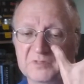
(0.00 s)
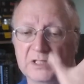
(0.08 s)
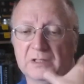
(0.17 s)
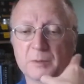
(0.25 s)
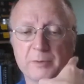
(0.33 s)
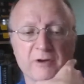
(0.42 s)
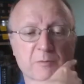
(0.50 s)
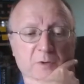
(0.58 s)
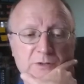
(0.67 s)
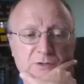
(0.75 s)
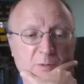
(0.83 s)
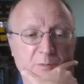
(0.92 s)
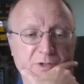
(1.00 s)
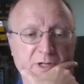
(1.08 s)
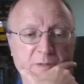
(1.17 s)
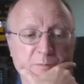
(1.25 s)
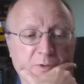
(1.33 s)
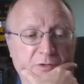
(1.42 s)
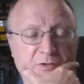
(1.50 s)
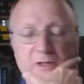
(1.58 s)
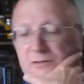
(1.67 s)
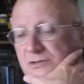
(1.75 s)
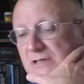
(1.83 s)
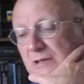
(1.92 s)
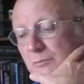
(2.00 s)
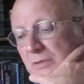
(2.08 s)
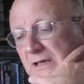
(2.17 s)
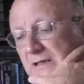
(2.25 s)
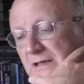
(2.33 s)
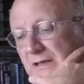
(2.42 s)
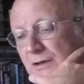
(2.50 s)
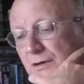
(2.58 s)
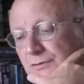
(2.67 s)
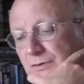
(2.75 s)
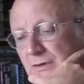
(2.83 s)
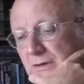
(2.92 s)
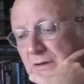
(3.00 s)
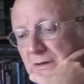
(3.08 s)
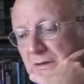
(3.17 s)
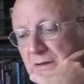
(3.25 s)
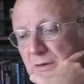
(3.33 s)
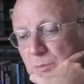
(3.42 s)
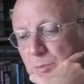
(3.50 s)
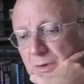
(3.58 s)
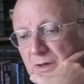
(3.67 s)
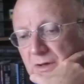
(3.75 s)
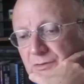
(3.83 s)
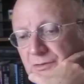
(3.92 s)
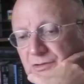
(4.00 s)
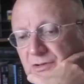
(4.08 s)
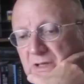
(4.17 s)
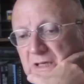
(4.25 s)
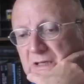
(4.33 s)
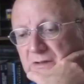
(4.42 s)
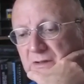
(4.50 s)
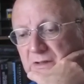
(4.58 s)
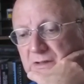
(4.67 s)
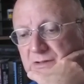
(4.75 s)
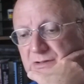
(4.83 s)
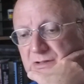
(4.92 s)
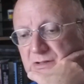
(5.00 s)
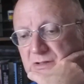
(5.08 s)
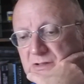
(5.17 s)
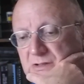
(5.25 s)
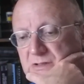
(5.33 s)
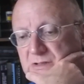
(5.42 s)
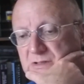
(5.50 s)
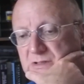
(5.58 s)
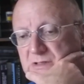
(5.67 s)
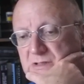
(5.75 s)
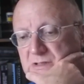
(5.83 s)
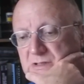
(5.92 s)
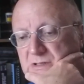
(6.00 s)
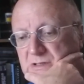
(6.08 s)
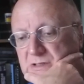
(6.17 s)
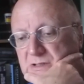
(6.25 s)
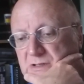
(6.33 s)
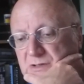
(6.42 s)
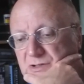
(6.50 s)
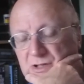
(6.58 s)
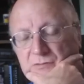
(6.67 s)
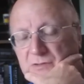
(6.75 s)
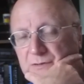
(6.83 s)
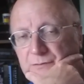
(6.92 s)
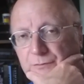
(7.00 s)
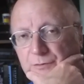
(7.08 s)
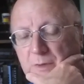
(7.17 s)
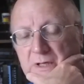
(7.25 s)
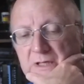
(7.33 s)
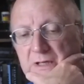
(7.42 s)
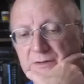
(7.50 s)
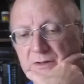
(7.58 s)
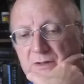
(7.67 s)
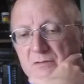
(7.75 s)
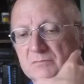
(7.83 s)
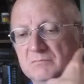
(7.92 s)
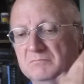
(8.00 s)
Didn't appear in my top 10 because I just haven't played it enough, but I can see that it's so different from any other,